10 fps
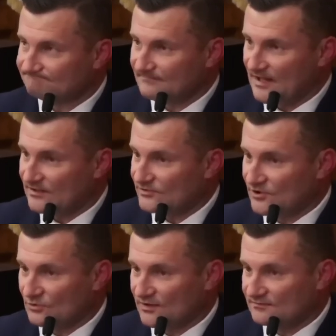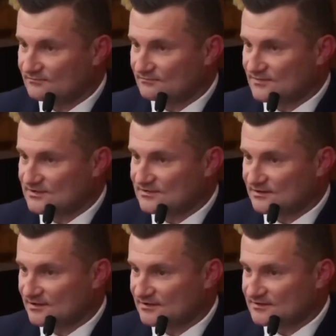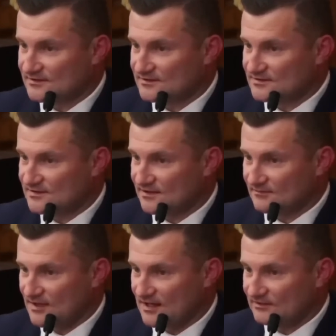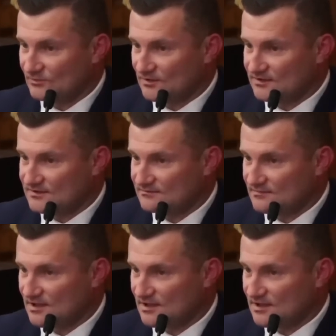I don't know what Mr. Higgins' state of mind was.